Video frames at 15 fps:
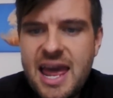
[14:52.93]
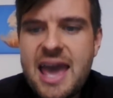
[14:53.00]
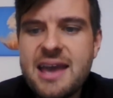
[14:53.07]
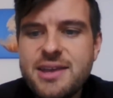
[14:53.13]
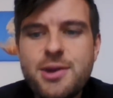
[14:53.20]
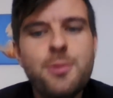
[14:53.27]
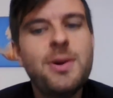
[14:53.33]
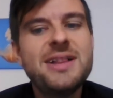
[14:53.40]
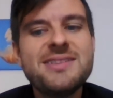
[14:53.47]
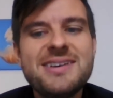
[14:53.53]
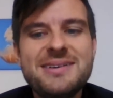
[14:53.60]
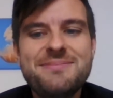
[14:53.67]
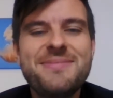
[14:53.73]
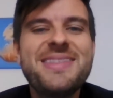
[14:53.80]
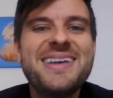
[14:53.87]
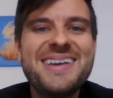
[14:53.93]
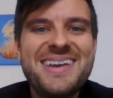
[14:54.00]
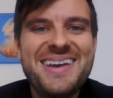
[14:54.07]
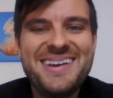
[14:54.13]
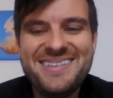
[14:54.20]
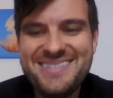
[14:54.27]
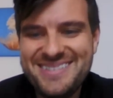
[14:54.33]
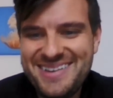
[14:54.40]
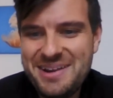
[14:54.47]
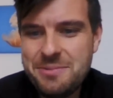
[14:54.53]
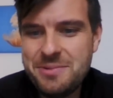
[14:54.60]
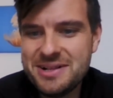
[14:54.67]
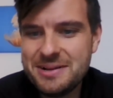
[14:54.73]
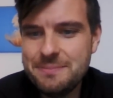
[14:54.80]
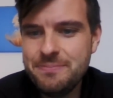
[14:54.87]
Claire, you're welcome. Thank you.
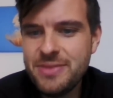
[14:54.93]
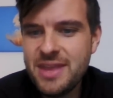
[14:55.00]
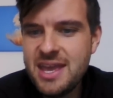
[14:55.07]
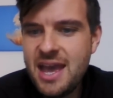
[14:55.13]
You're welcome.